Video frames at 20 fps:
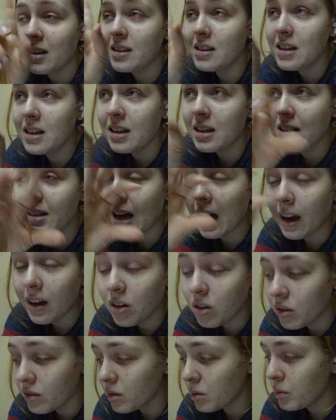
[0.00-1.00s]
the
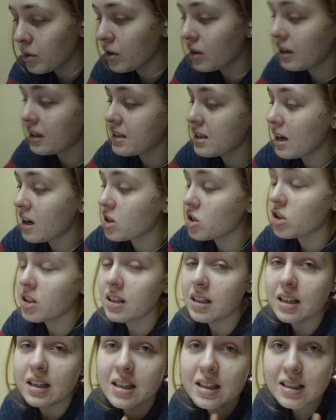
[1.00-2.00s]
title of the book, is
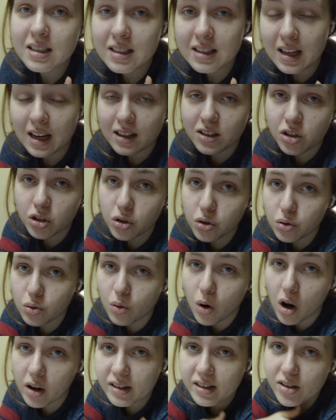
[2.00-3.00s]
actually his tattoo
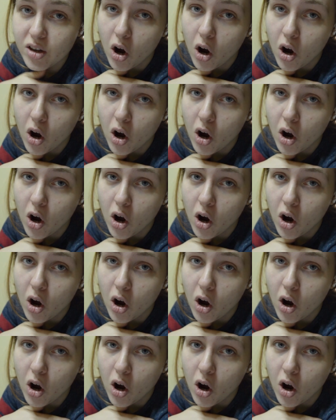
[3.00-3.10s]
on his